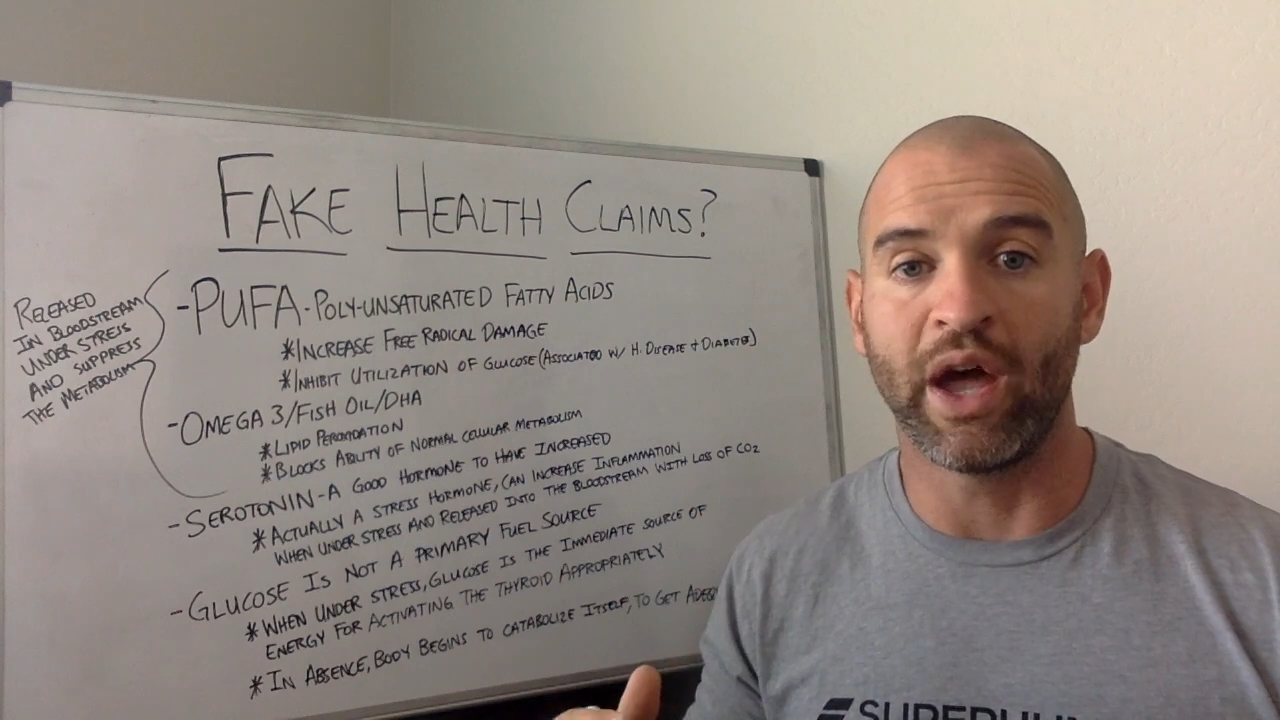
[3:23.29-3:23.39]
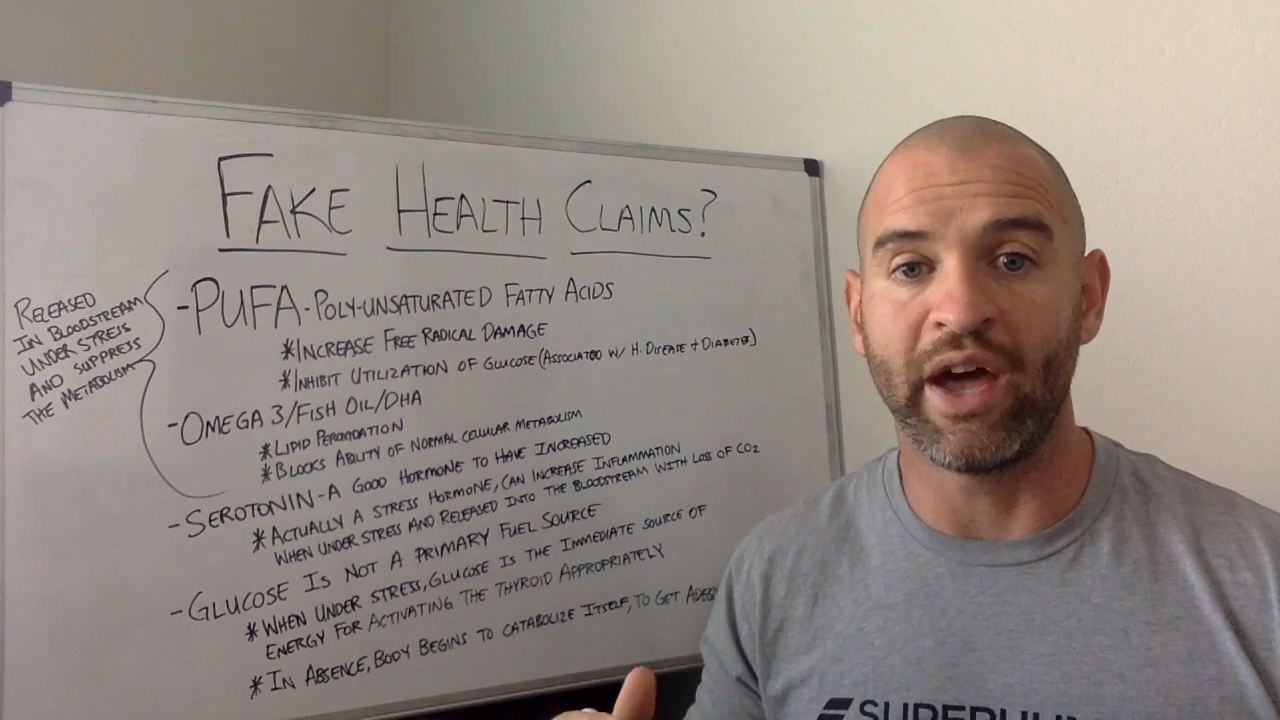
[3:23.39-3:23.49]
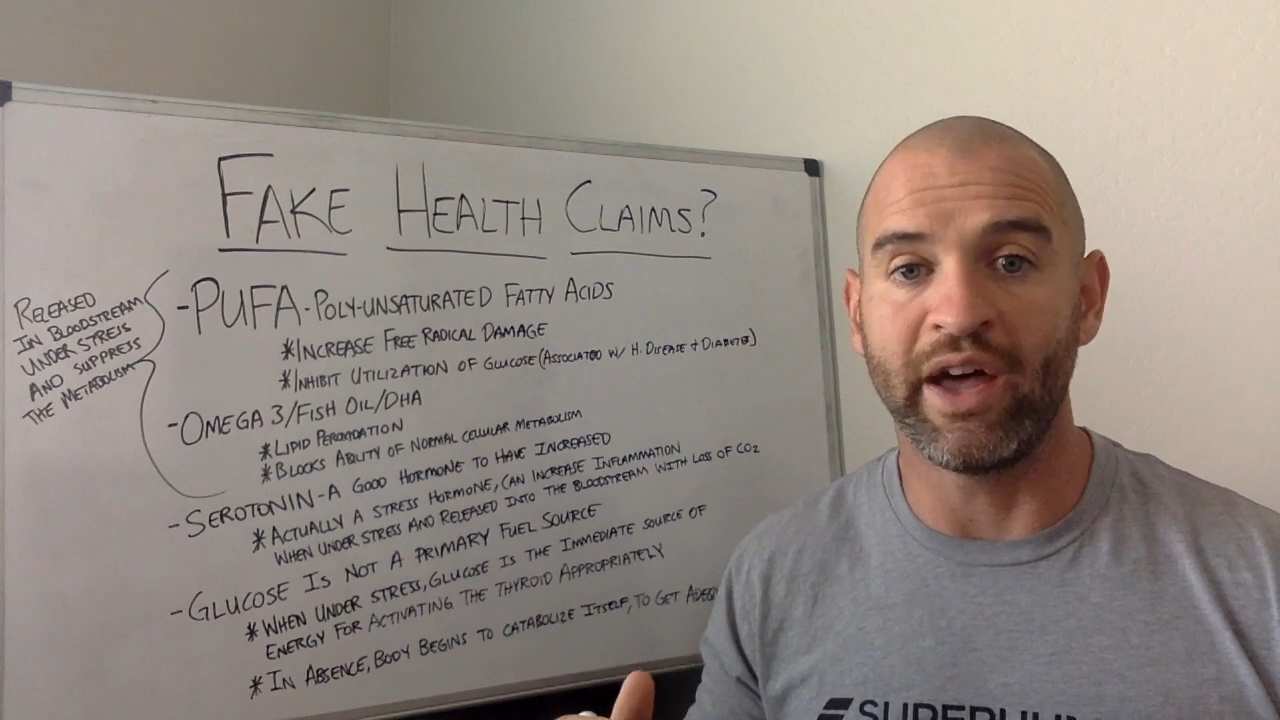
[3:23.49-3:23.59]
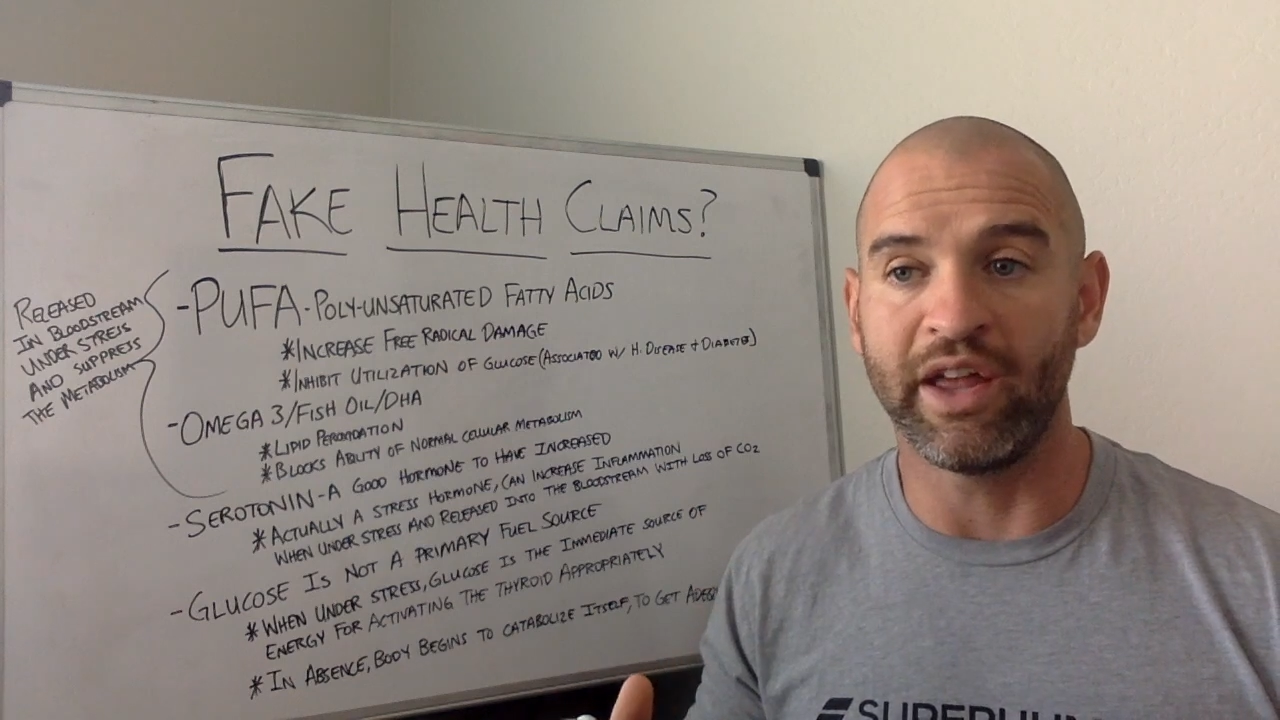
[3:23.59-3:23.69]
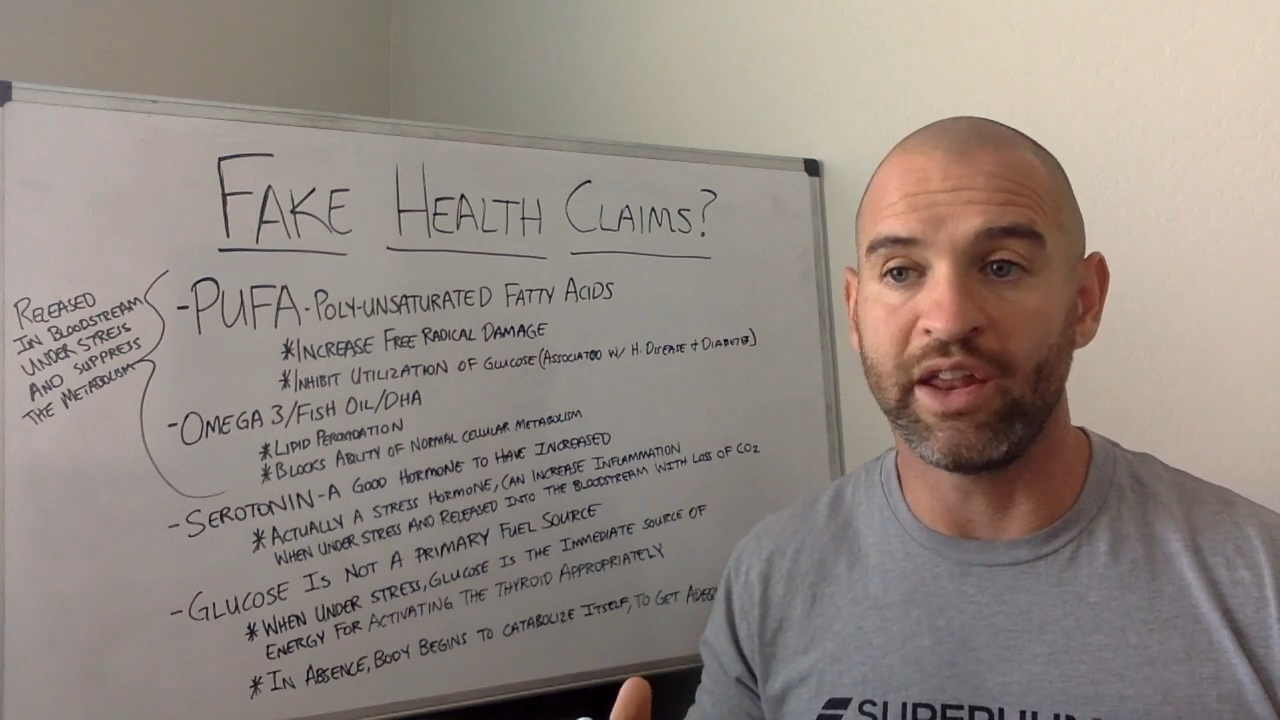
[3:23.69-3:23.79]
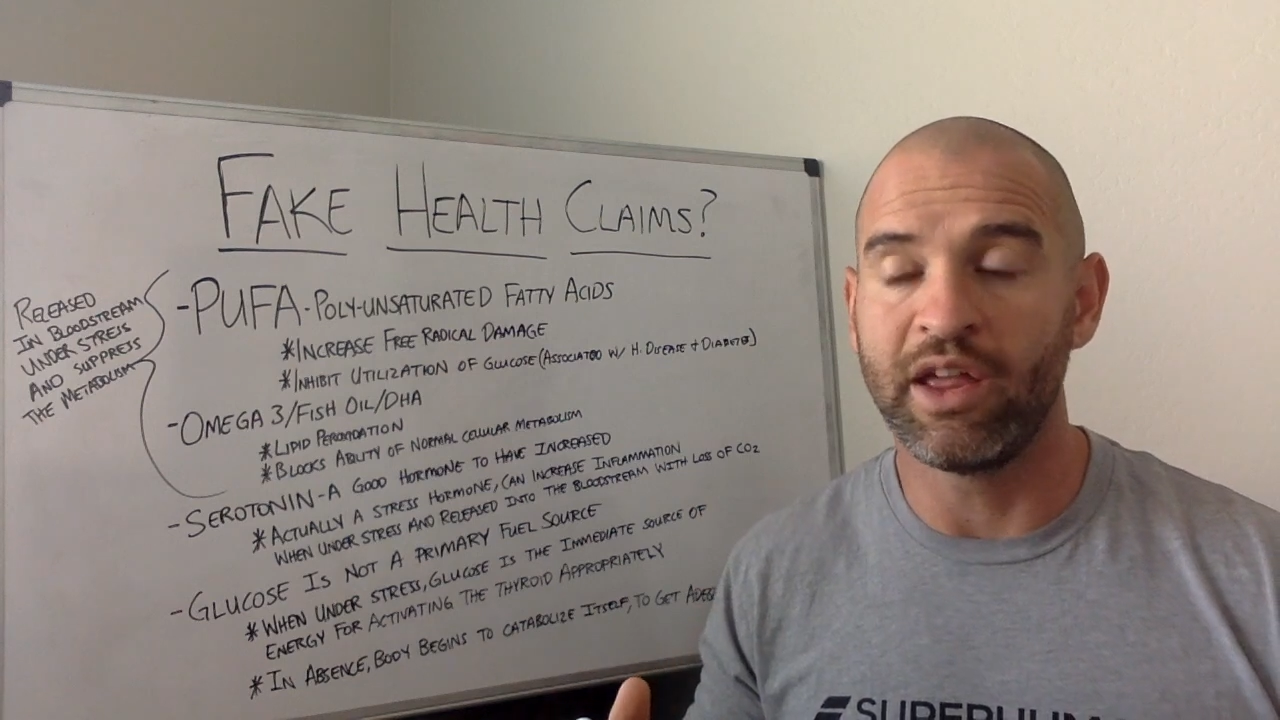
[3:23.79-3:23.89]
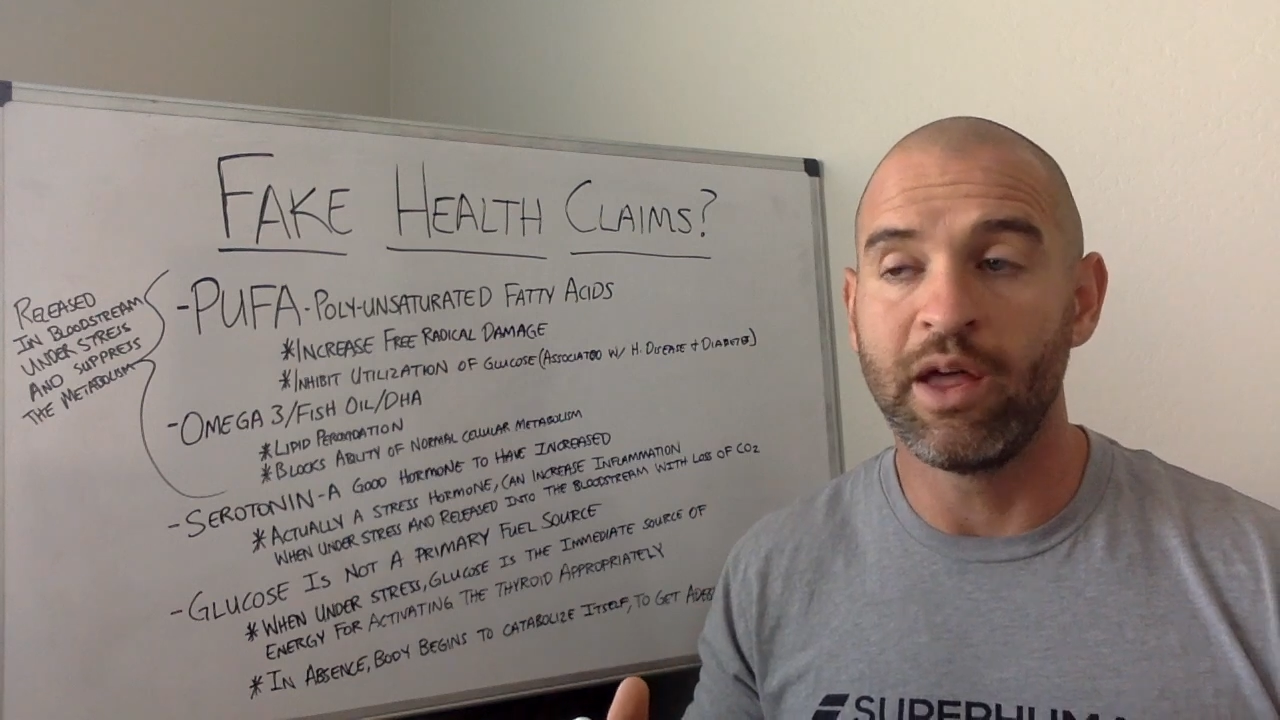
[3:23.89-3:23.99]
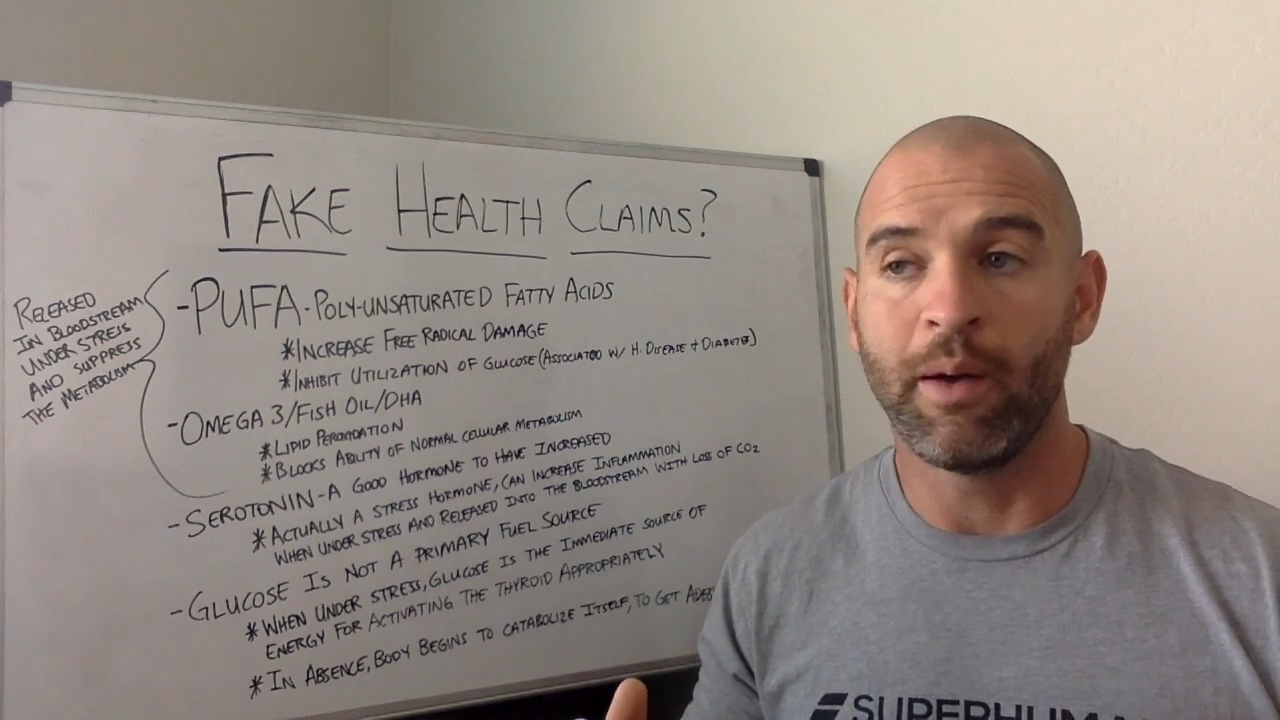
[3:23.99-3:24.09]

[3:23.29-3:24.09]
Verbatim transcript: had